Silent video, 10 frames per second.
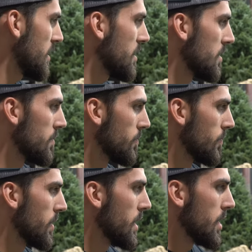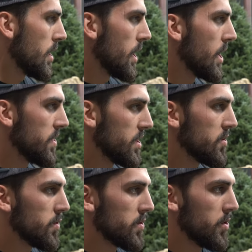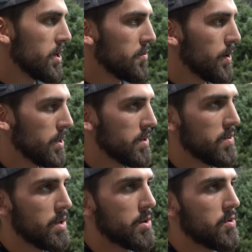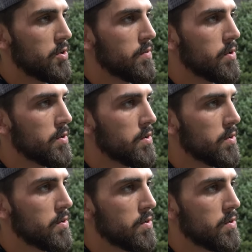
Um, I think that's what's crazy about this industry versus